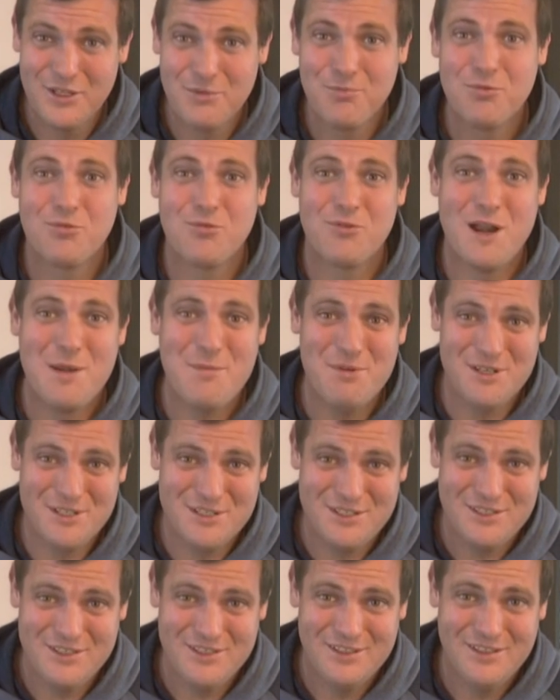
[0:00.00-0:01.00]
The
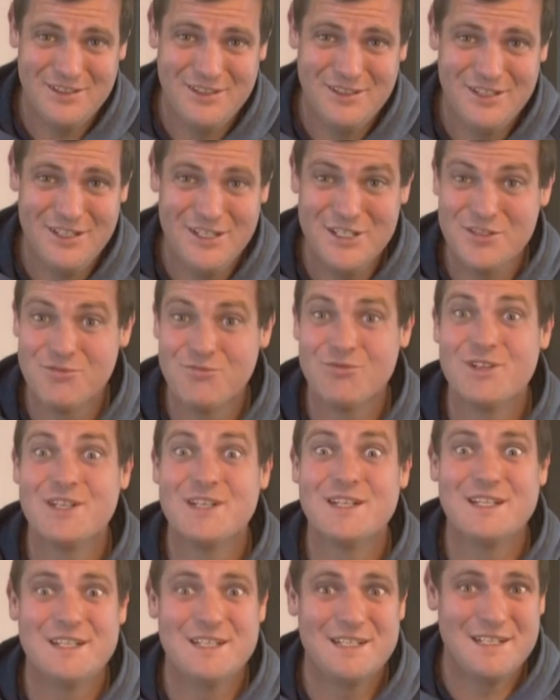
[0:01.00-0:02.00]
premise is
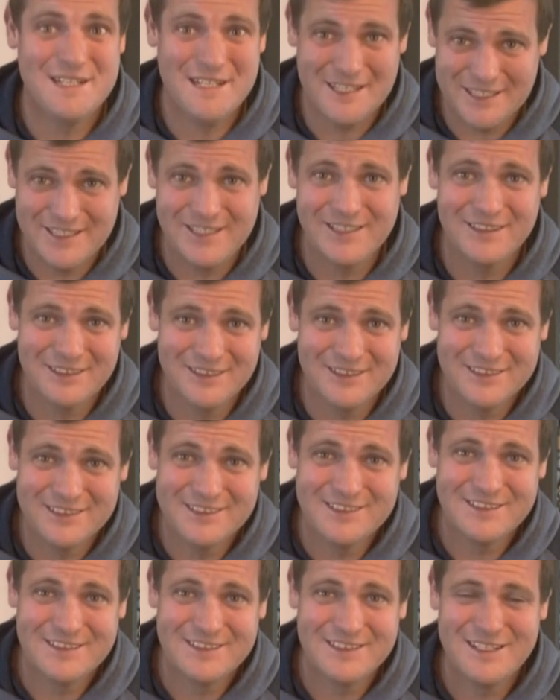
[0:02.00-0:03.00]

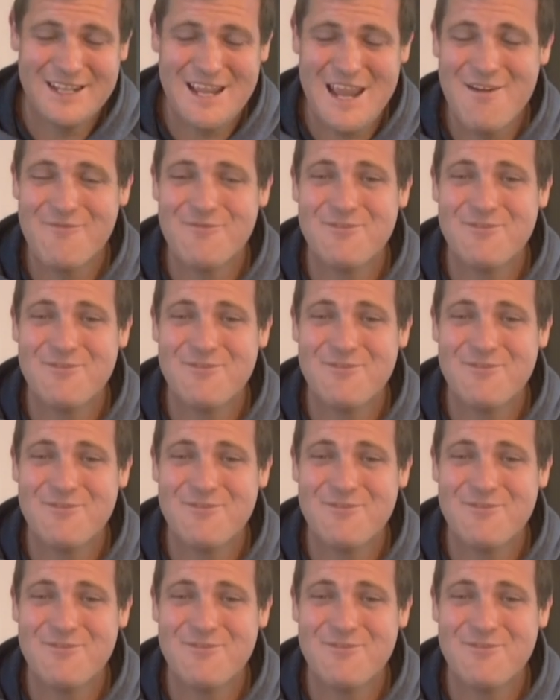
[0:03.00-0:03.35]
ridiculous.